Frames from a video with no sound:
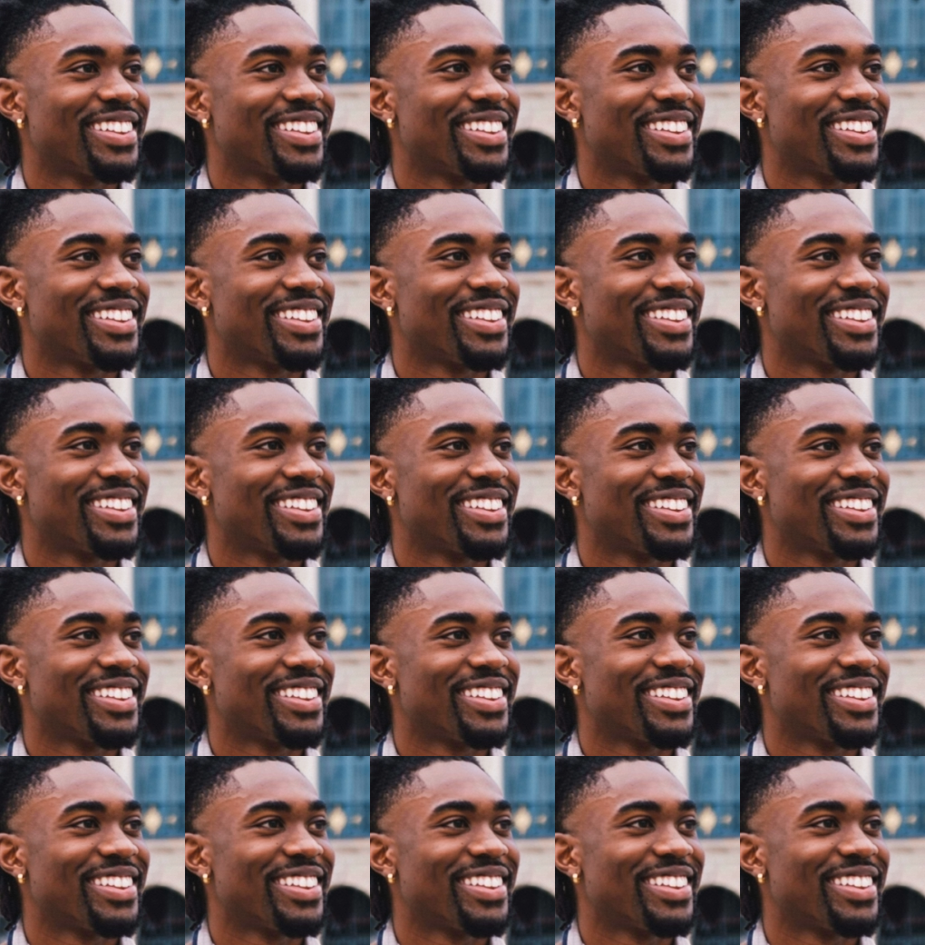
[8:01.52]

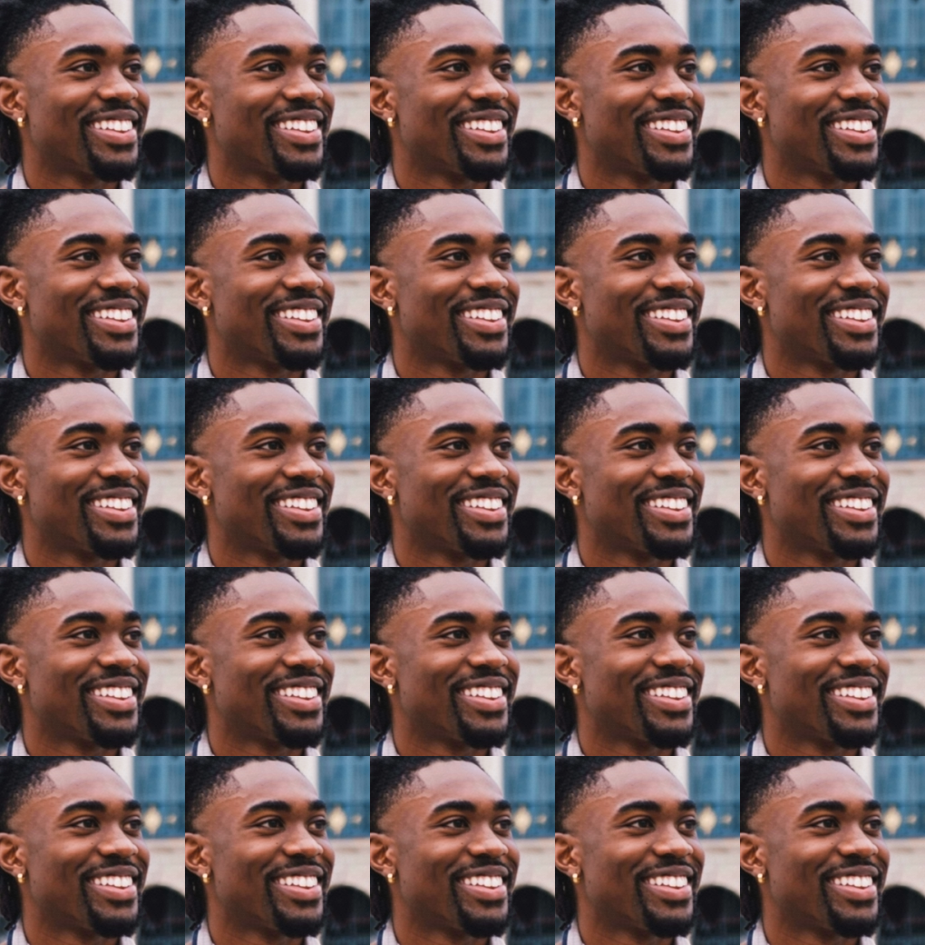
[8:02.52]

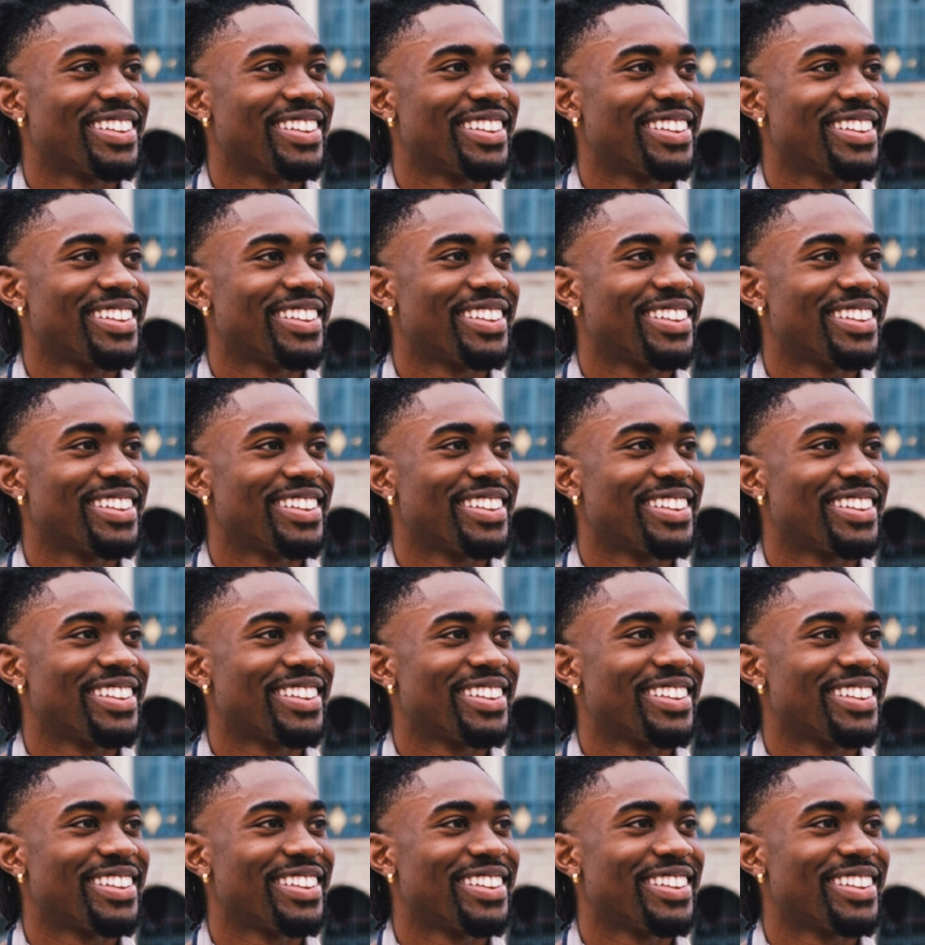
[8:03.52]

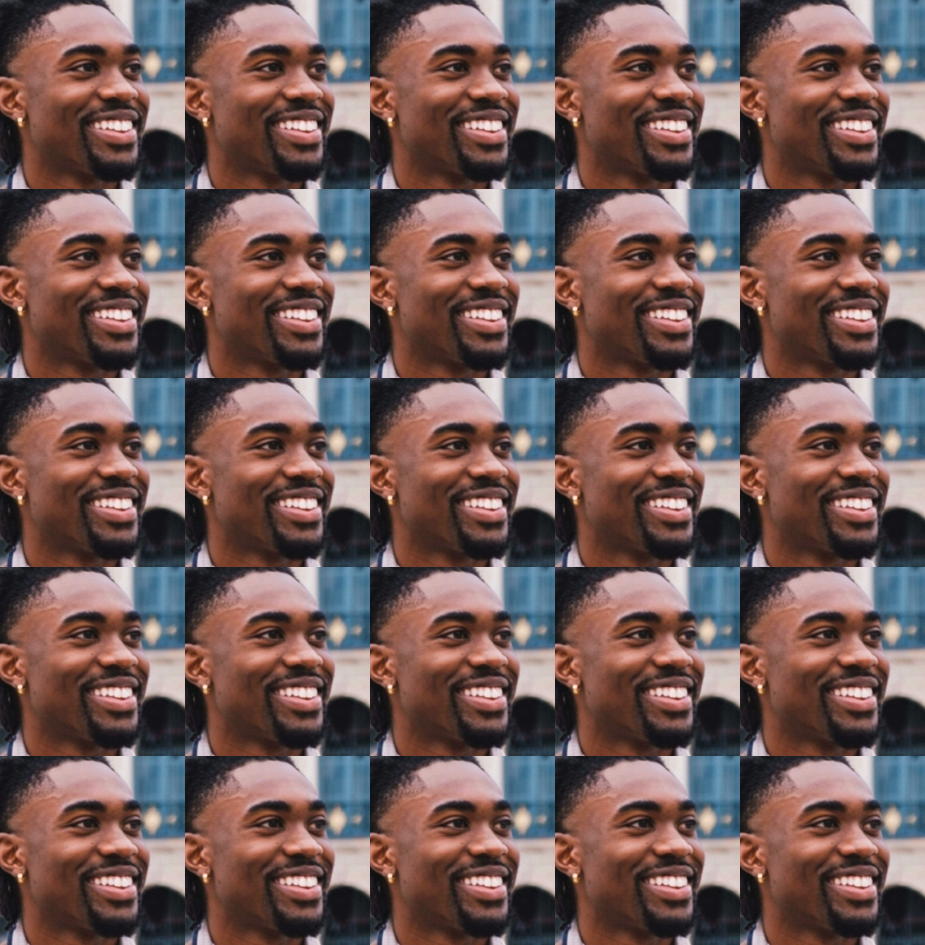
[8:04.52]

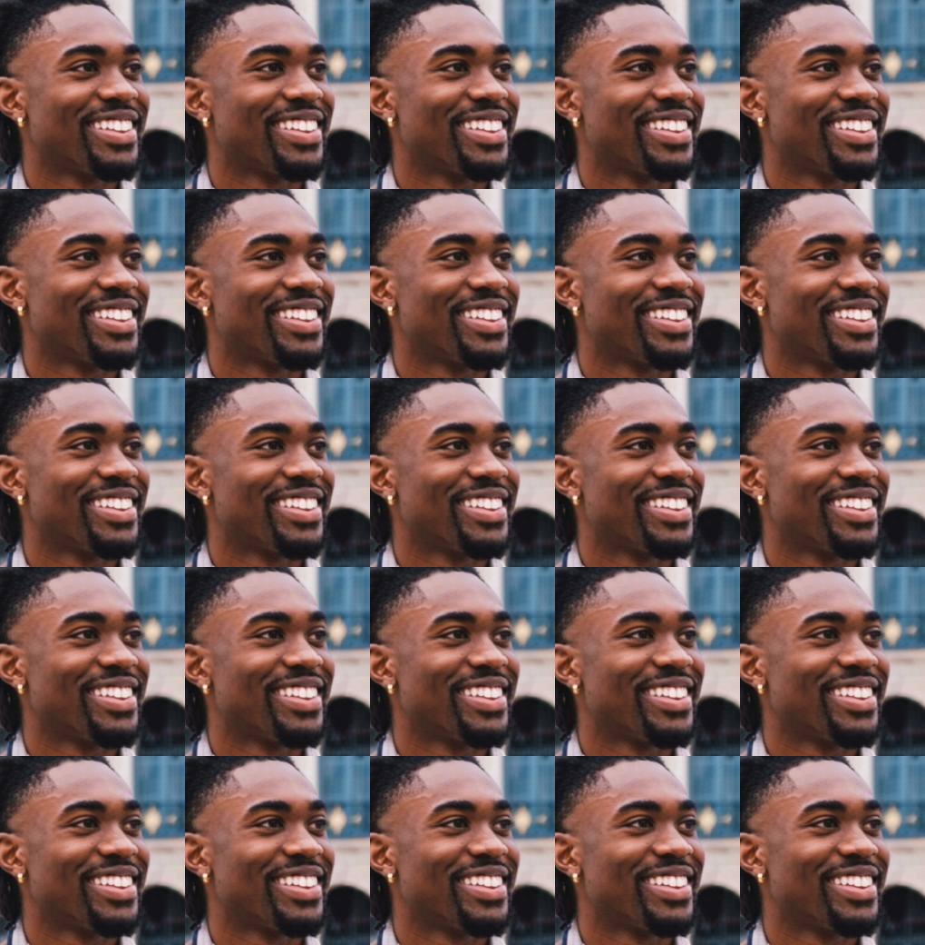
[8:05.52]

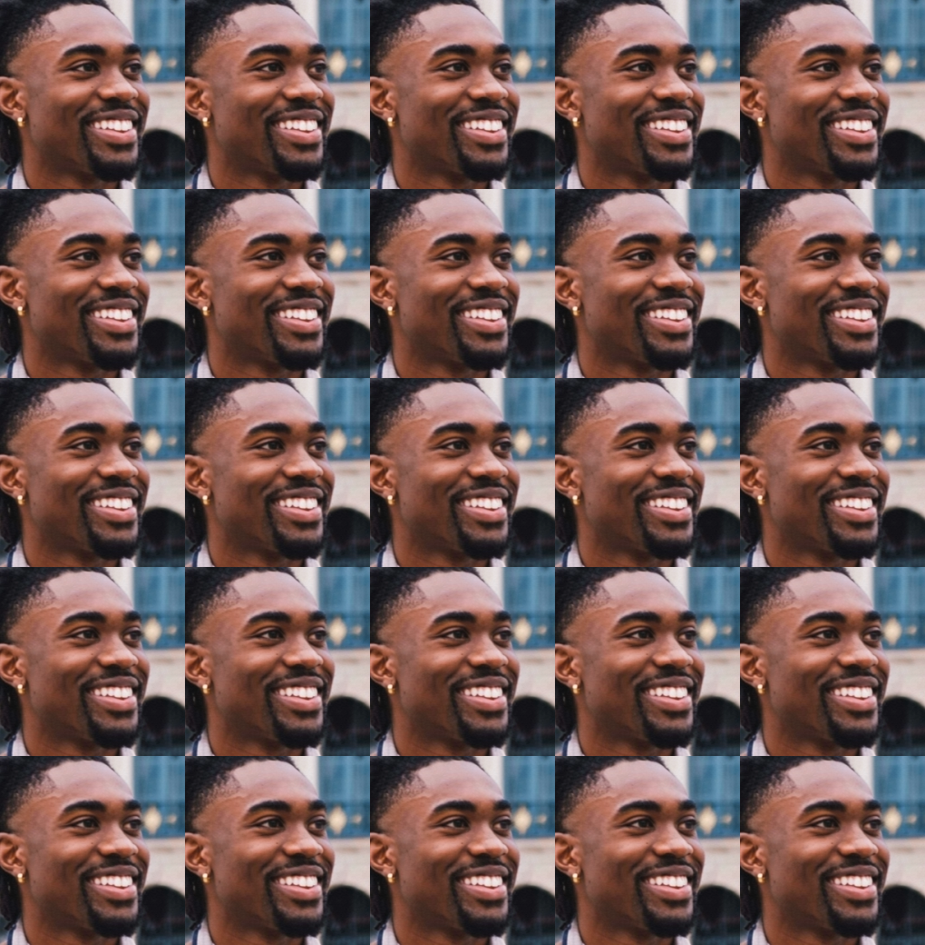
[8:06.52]
The face doesn't move, so there is nothing to read.